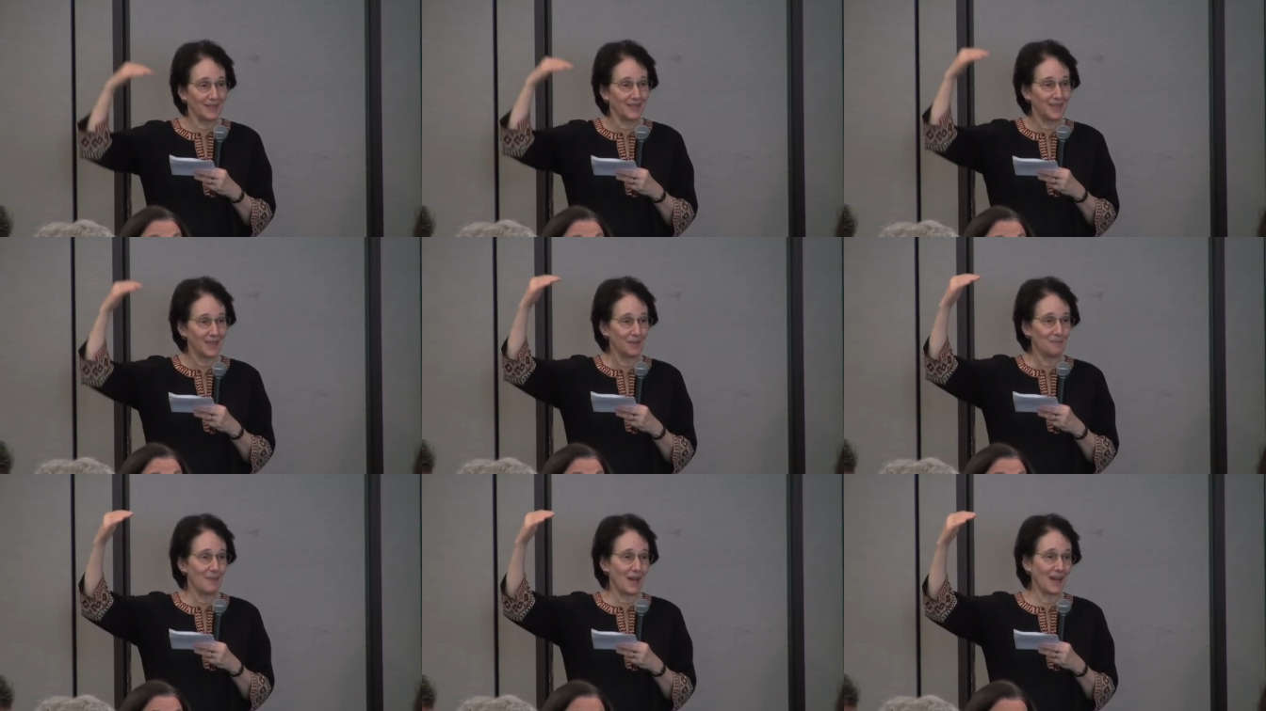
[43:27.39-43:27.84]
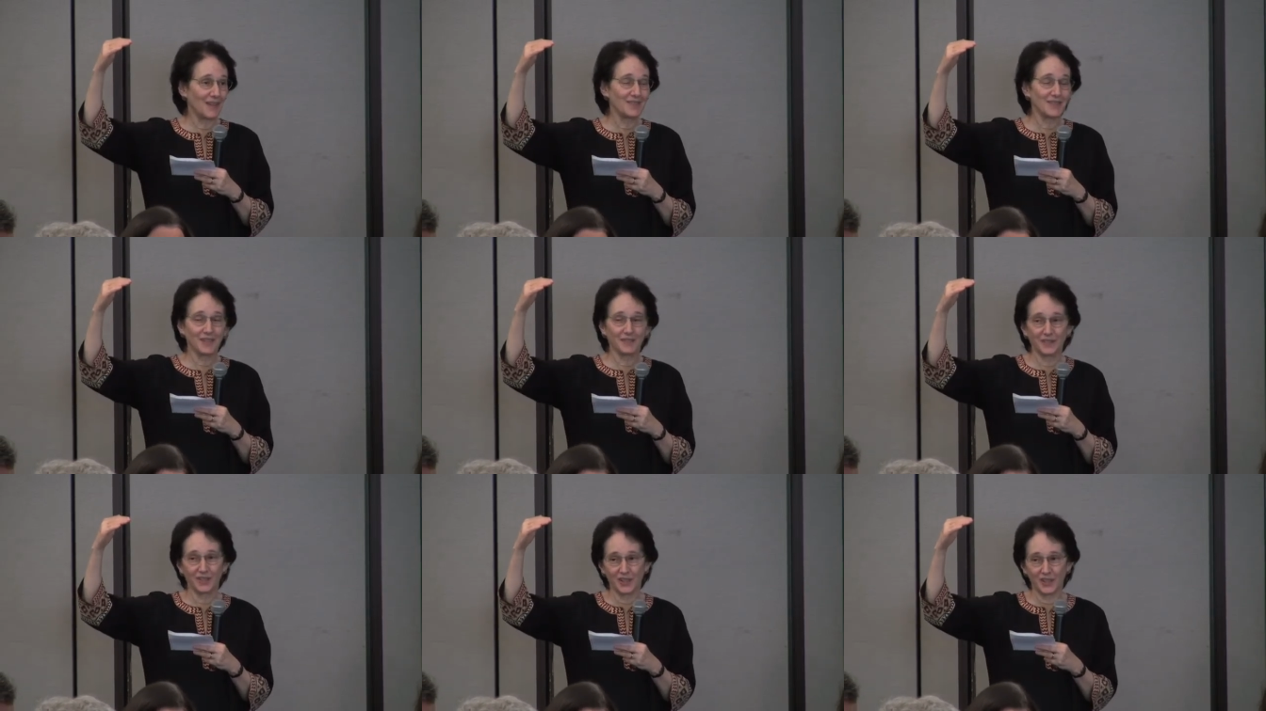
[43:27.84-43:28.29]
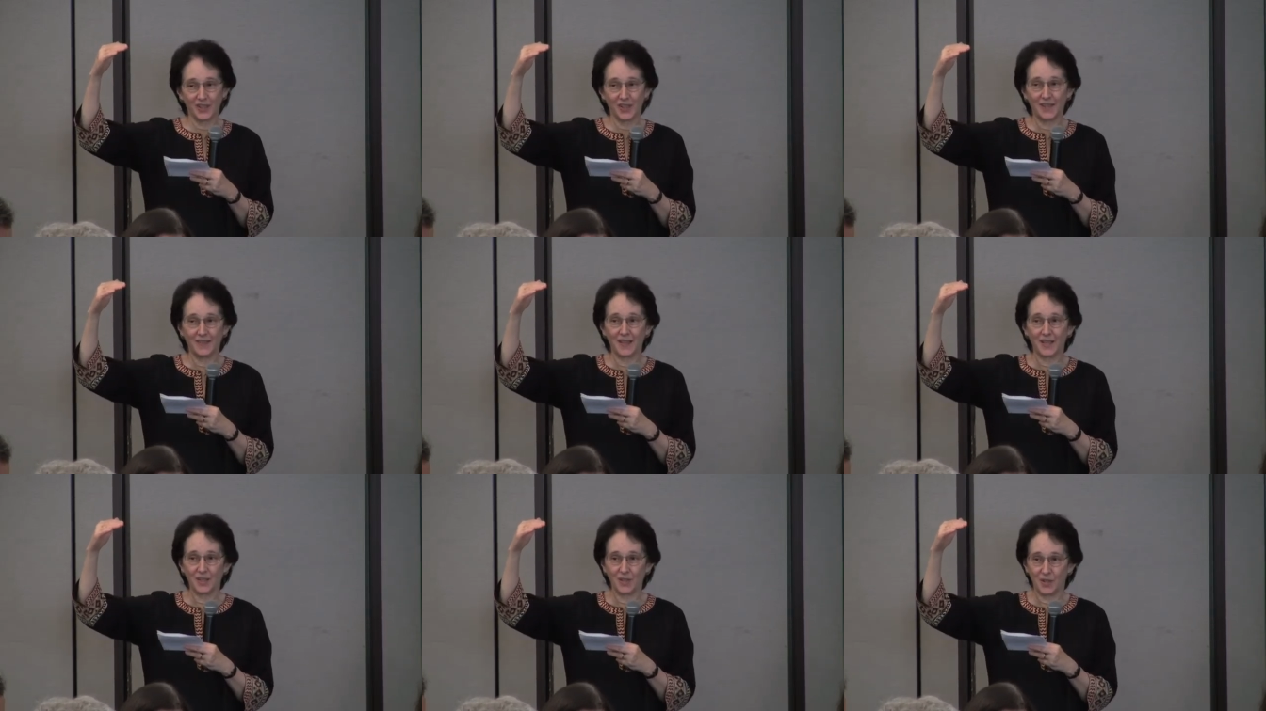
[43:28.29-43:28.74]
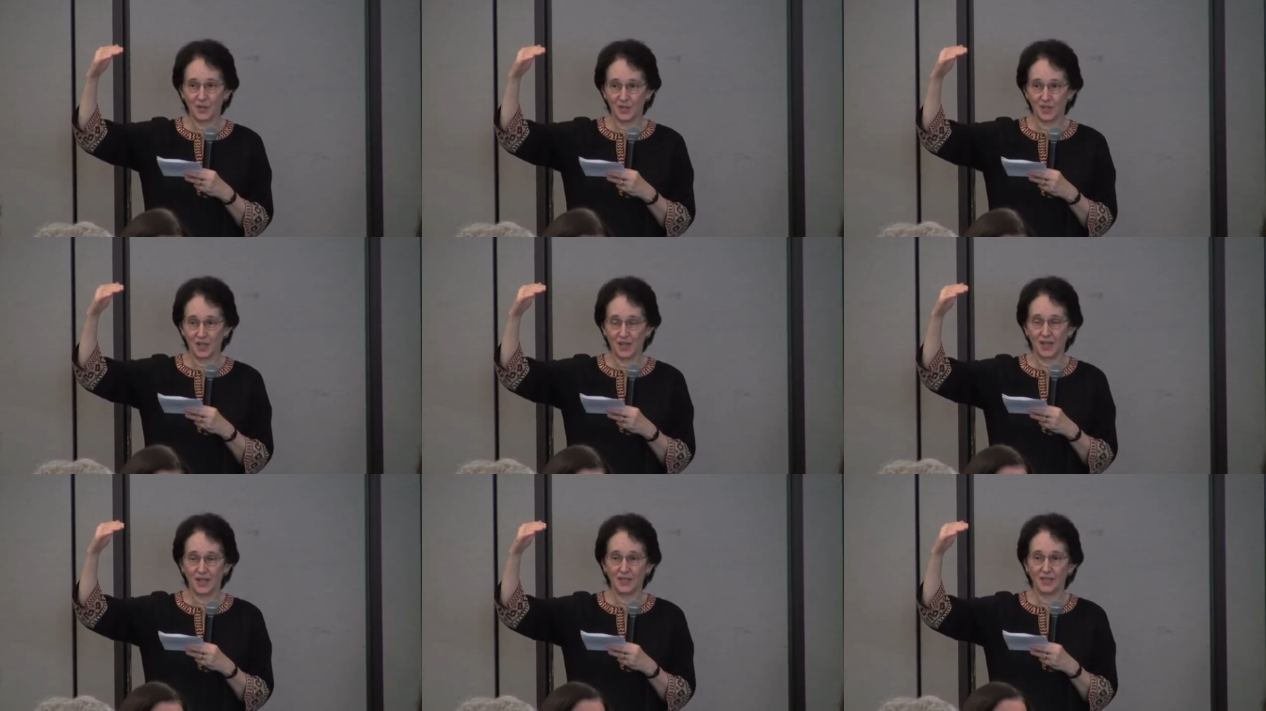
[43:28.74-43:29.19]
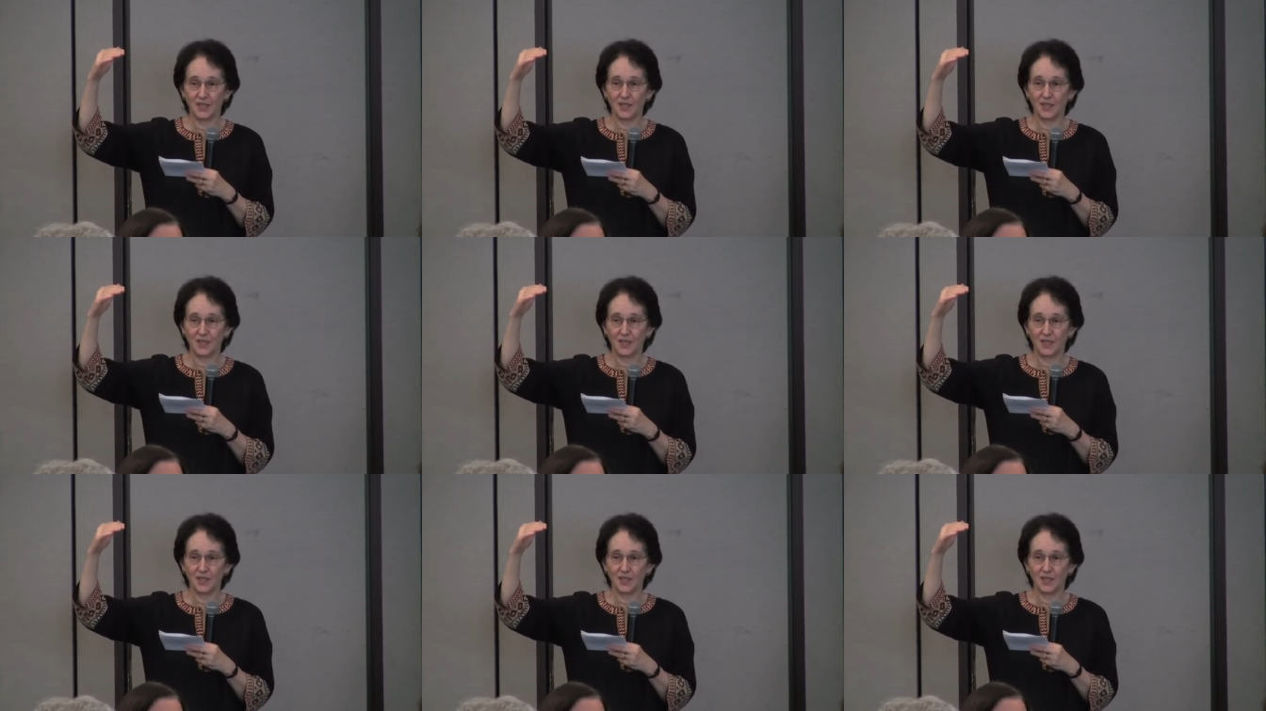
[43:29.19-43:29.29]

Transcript: the amount of learning that goes on.